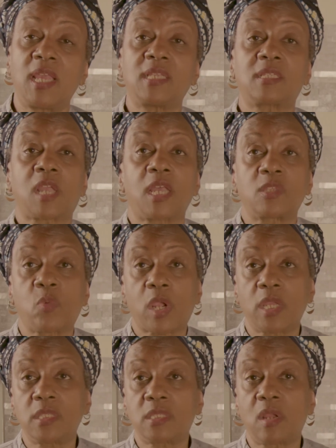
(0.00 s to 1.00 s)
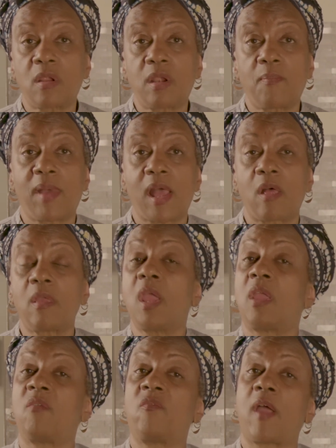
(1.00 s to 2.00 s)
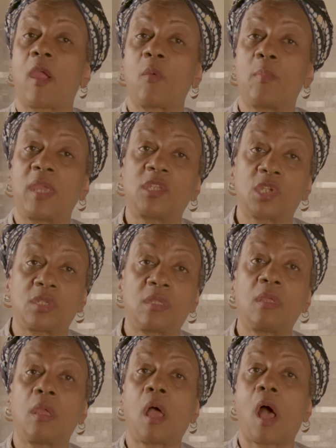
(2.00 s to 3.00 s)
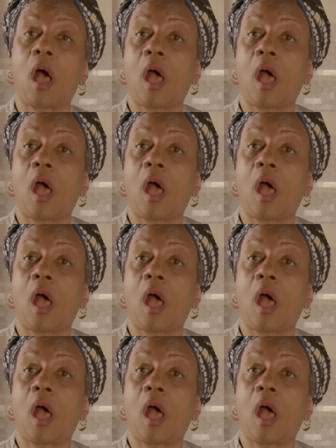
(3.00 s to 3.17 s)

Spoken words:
is because we're concerned about environmental